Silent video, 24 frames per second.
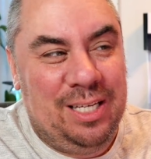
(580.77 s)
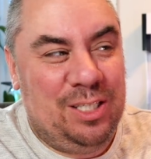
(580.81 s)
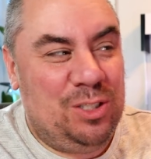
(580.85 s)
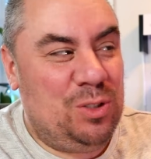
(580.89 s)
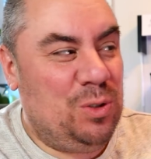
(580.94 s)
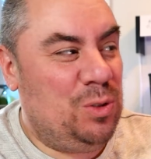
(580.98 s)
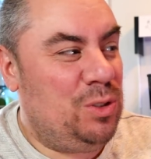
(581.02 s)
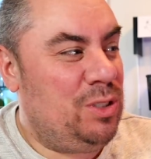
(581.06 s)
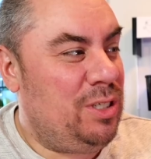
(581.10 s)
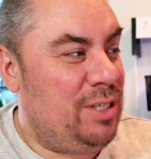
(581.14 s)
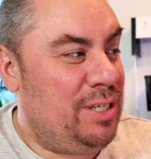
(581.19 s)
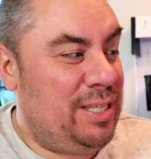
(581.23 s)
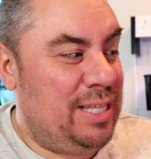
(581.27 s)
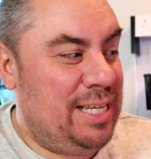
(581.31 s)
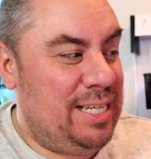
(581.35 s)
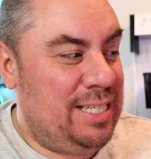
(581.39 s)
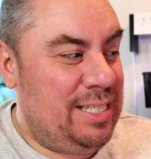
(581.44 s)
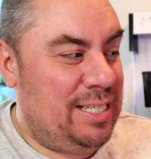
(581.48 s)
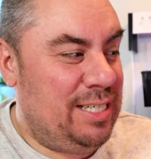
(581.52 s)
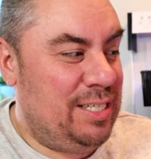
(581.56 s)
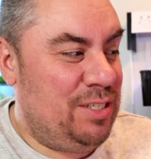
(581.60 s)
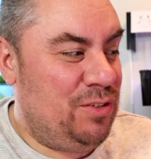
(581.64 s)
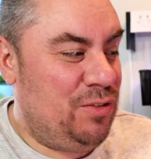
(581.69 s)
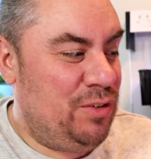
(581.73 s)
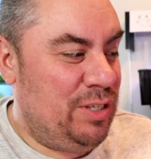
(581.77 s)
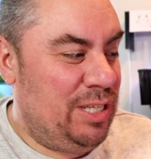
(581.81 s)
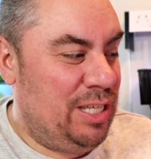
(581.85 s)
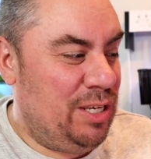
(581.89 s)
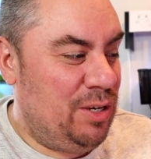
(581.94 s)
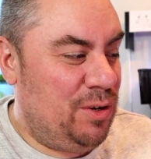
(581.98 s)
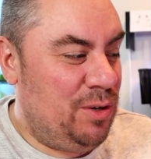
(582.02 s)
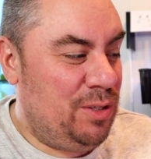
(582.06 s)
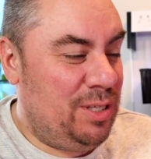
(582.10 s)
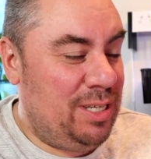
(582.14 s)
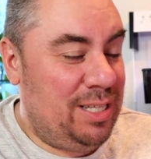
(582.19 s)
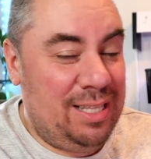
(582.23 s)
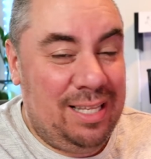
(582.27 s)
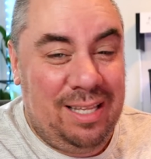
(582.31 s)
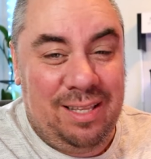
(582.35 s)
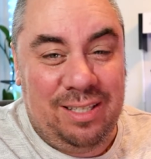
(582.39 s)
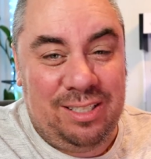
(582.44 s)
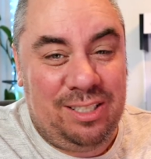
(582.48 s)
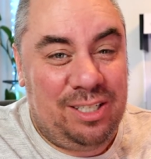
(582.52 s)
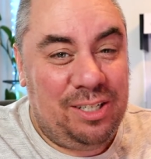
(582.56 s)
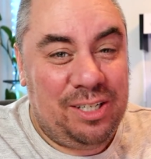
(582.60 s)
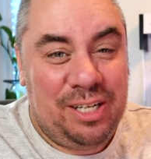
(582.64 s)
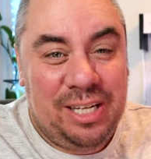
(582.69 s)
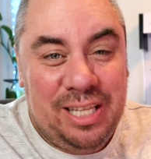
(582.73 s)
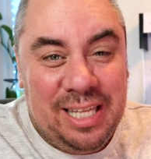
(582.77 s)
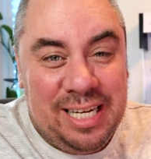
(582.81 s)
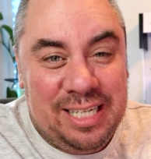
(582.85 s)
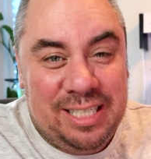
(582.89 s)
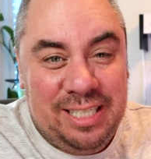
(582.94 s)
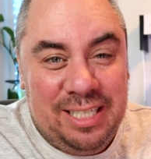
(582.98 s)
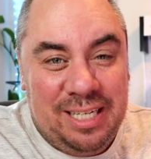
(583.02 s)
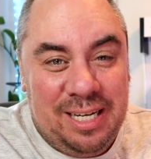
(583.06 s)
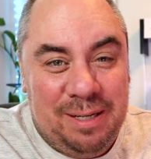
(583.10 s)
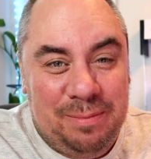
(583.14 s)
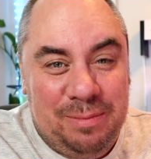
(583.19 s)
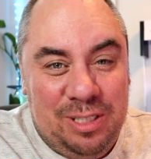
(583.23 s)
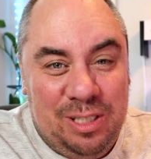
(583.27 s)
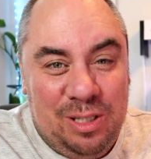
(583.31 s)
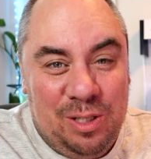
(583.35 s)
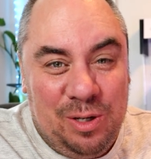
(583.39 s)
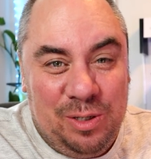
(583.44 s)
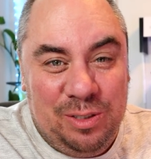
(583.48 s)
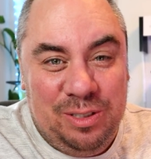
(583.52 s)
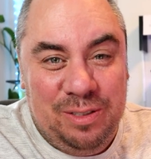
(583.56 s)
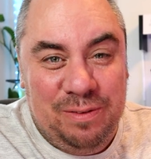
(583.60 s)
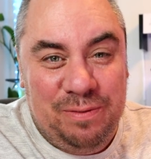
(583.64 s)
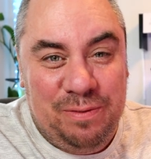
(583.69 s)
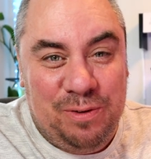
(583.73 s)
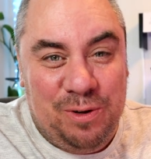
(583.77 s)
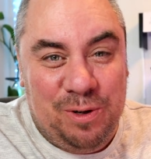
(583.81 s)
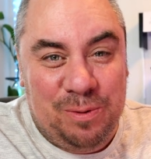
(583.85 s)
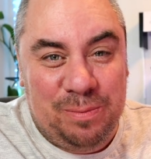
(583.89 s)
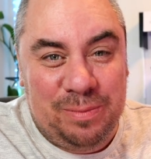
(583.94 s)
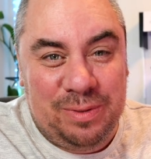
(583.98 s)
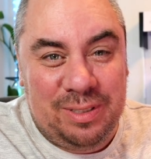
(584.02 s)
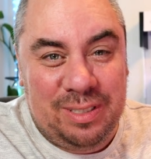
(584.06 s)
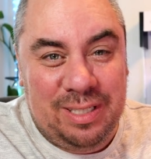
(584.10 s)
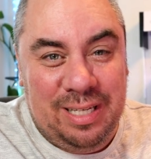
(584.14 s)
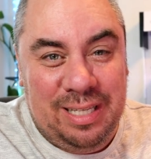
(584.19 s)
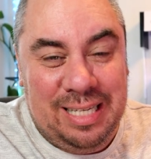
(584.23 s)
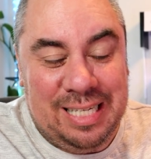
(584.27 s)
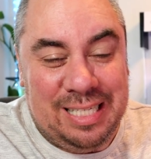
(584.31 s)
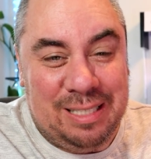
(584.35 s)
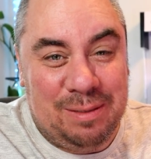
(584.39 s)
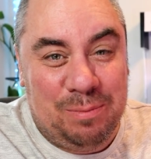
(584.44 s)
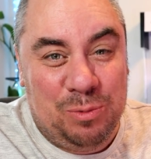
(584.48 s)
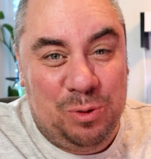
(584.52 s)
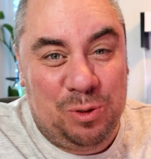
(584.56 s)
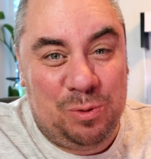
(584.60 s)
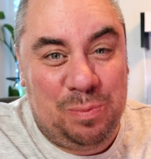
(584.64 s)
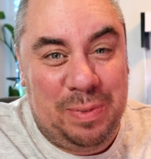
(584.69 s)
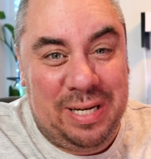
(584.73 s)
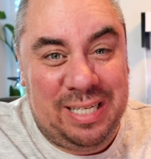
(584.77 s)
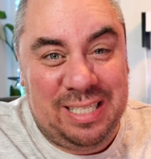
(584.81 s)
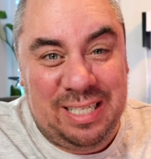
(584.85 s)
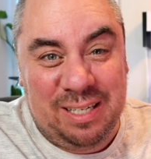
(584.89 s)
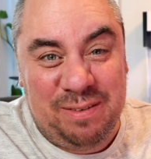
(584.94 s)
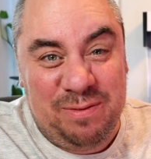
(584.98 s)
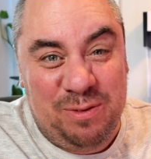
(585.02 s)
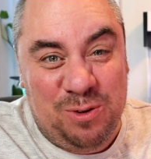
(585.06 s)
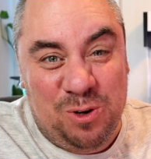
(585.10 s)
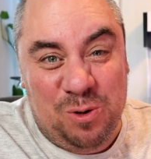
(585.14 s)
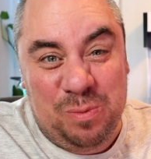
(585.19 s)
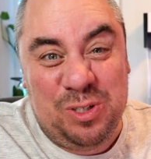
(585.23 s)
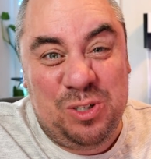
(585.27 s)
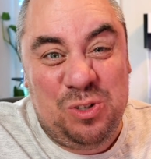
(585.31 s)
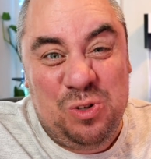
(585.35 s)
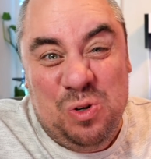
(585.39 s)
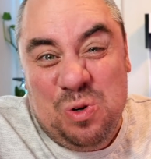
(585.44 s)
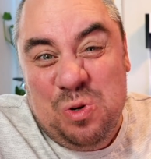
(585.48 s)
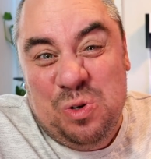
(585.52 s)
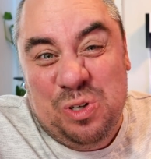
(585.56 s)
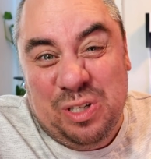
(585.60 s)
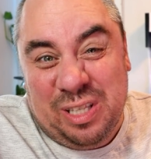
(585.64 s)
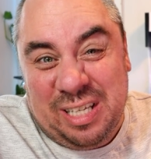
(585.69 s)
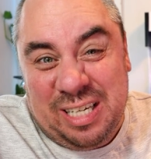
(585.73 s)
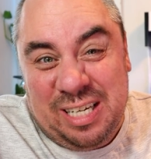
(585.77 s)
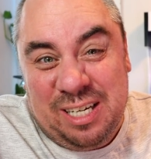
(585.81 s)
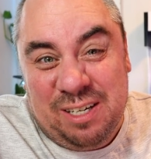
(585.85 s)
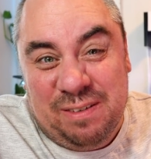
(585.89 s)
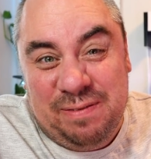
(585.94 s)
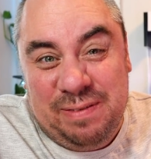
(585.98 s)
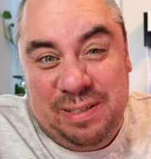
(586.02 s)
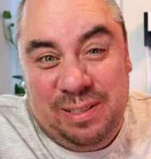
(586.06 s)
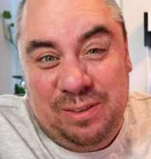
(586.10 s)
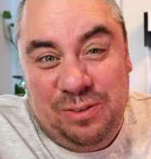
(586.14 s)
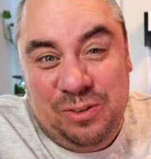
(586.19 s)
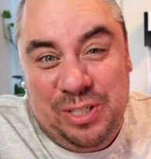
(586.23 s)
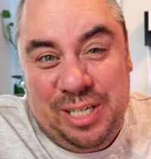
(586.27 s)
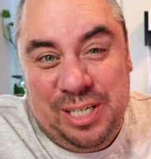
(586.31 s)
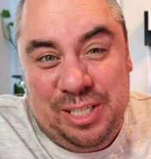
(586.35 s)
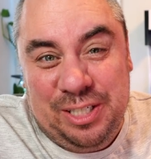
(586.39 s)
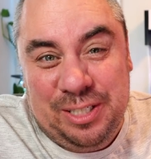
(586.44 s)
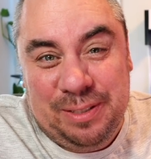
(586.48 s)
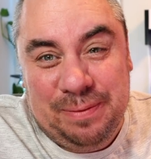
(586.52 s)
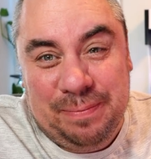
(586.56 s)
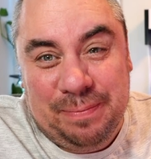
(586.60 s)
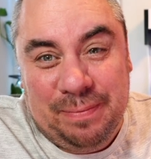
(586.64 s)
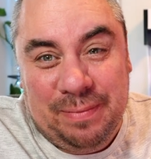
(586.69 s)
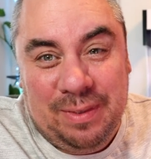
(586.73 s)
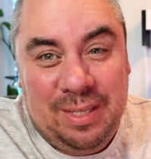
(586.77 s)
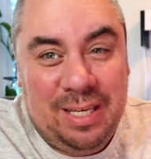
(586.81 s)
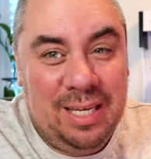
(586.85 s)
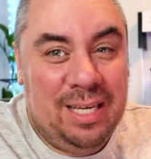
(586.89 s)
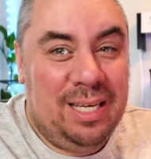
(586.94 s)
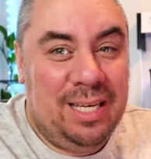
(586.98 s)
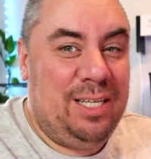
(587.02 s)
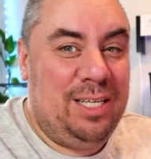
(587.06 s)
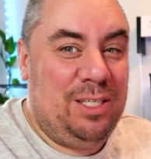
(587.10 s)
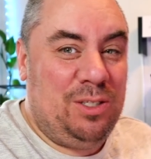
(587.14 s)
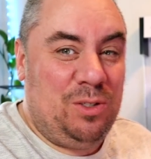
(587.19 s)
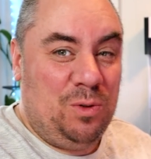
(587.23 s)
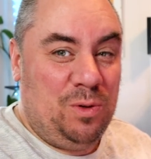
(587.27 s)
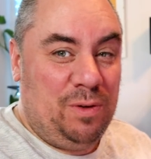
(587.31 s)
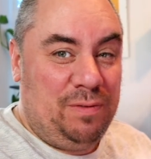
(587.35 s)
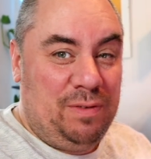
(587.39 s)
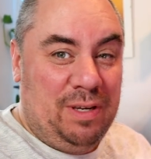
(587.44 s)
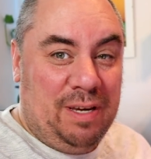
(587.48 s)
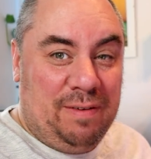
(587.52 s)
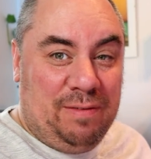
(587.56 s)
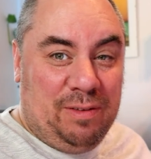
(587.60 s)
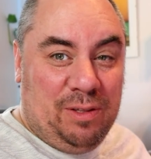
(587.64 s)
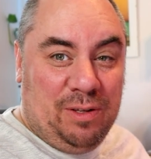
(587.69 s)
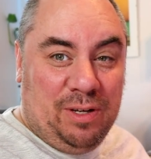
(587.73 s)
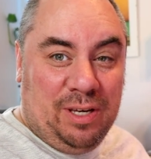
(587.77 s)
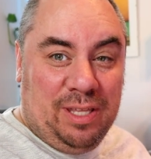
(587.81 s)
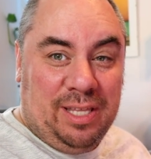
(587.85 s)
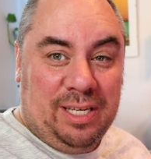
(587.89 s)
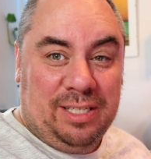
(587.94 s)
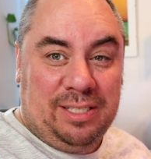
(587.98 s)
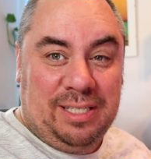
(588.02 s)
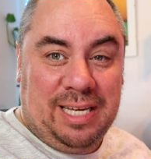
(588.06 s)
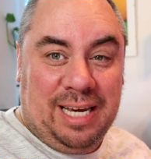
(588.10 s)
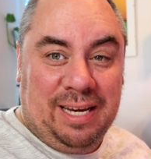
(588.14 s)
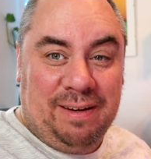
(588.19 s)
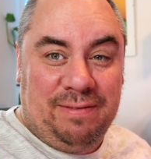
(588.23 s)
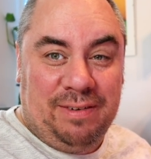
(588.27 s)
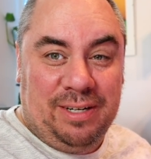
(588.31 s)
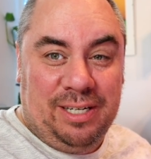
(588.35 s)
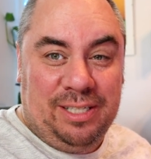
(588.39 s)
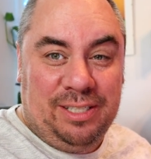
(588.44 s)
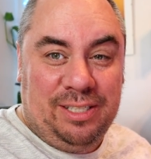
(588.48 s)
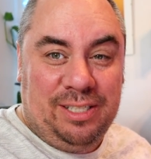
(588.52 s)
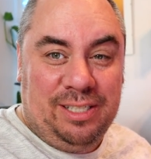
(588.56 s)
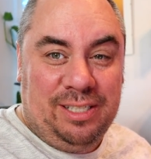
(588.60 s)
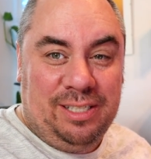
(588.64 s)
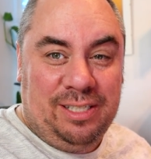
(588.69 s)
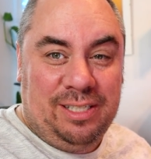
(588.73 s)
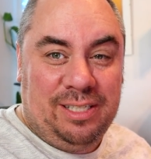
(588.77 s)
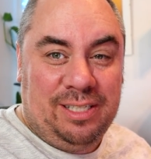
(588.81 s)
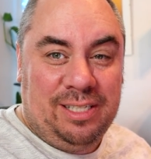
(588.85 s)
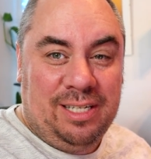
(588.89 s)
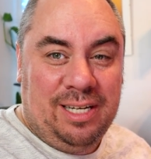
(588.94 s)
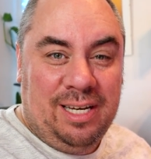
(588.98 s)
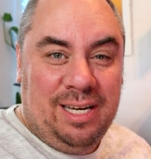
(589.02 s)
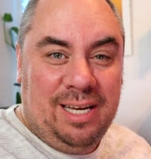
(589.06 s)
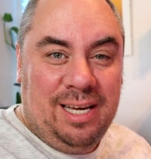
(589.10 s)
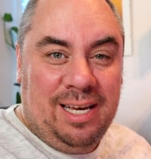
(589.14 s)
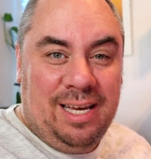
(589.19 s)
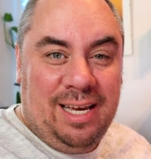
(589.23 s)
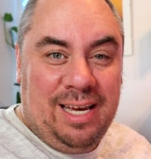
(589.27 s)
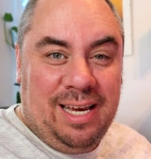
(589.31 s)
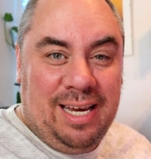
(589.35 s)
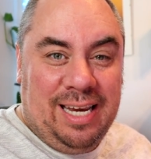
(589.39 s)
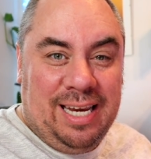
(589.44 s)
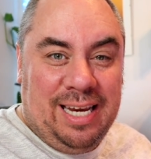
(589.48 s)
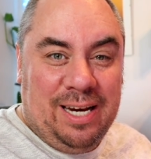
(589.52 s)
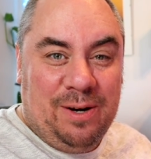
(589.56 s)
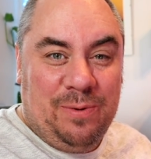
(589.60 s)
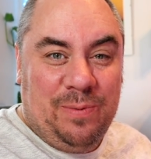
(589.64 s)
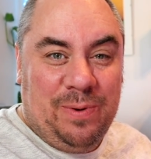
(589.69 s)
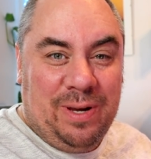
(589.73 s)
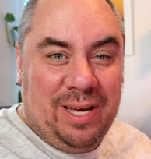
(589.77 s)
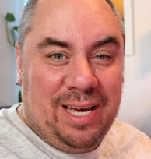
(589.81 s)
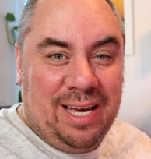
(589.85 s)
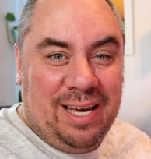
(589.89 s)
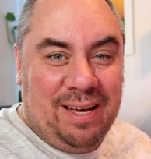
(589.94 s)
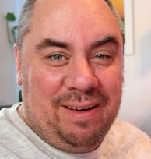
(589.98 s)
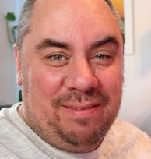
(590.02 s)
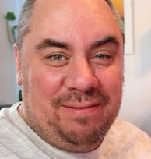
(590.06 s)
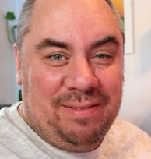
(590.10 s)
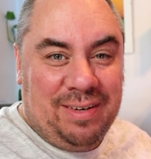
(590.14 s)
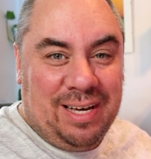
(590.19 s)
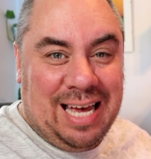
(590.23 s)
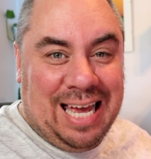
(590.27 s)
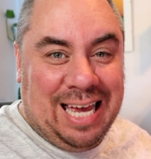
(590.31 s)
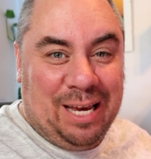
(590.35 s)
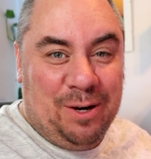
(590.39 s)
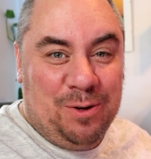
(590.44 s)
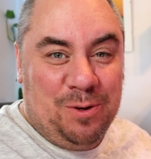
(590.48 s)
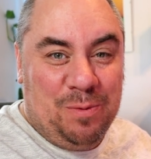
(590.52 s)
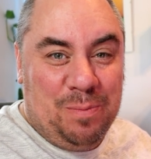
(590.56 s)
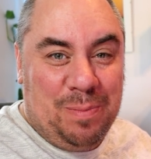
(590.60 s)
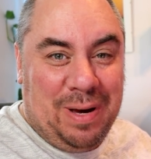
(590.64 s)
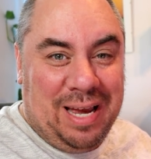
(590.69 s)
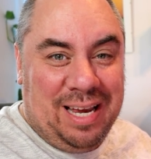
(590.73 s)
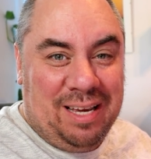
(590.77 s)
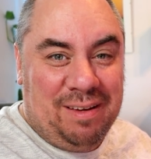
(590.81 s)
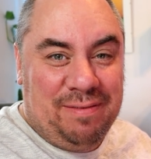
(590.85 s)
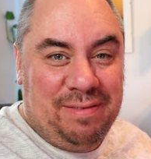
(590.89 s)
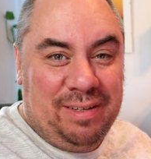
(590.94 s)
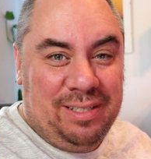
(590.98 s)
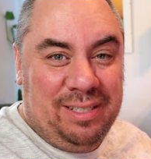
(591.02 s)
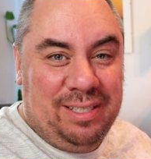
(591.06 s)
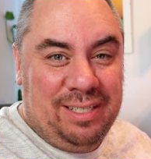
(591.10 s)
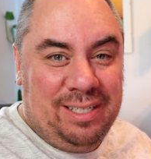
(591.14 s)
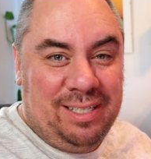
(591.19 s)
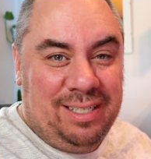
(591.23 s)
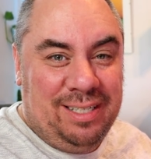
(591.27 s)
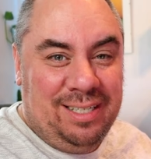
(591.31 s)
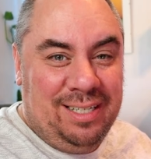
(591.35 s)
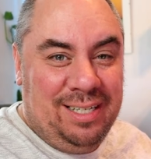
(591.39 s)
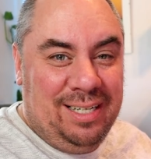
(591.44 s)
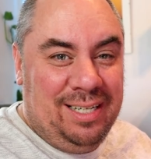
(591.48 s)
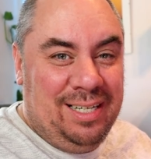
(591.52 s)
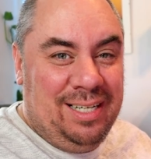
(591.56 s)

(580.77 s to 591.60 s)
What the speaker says: So circulation is really good, and circulation comes in lots of forms. In its most basic form, it's usually your filtration. So if you have a look at this tank, for instance, here we have a hang-on back filter.